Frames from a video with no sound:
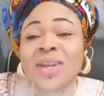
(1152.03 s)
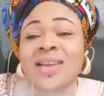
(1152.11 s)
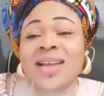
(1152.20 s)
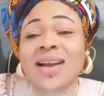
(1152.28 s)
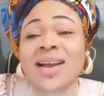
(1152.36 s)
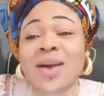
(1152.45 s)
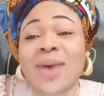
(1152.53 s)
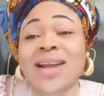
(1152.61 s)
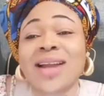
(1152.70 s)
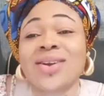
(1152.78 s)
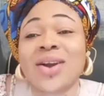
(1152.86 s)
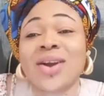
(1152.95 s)
Yaka
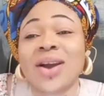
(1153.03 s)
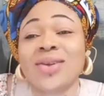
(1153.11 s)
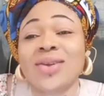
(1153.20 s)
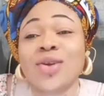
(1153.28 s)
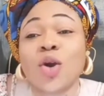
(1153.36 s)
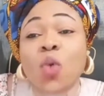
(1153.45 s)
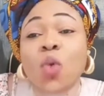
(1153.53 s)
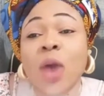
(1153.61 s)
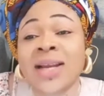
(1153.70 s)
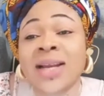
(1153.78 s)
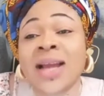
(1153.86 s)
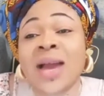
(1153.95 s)
warrior, your
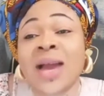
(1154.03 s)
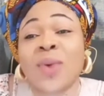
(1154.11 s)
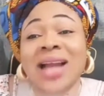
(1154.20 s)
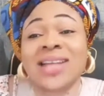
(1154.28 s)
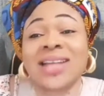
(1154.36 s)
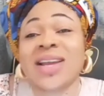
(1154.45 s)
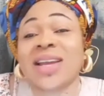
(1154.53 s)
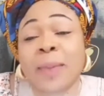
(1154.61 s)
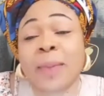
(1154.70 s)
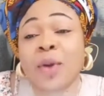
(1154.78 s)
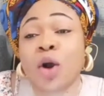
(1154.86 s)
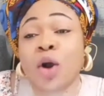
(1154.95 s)
warrior, warrior, he
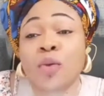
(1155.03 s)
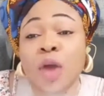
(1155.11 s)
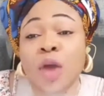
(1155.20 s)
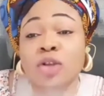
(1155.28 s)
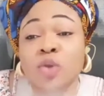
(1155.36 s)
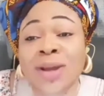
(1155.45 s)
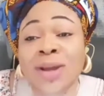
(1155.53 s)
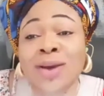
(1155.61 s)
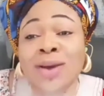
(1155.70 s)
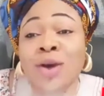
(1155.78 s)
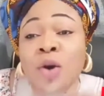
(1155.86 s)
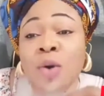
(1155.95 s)
kept your 20
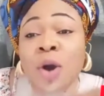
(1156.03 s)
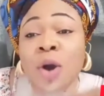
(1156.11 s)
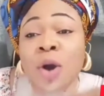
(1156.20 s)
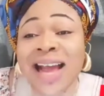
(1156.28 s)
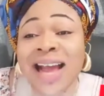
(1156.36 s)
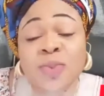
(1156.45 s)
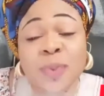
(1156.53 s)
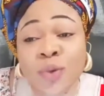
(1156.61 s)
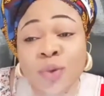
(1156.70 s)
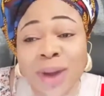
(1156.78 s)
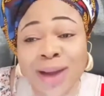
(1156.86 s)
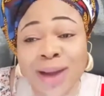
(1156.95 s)
or last
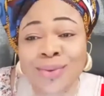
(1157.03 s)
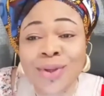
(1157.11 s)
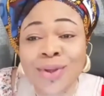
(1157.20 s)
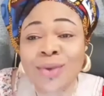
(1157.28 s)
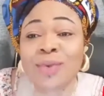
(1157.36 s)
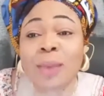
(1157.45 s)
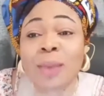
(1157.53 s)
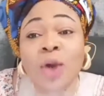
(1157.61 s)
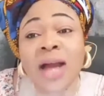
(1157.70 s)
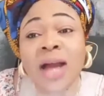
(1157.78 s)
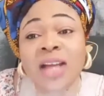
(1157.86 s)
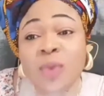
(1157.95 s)
born one. One more
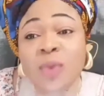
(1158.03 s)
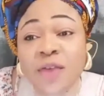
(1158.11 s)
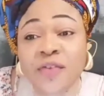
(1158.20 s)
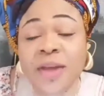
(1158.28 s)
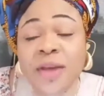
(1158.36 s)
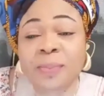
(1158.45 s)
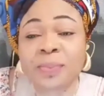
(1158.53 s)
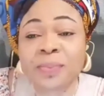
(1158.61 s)
are you worth it?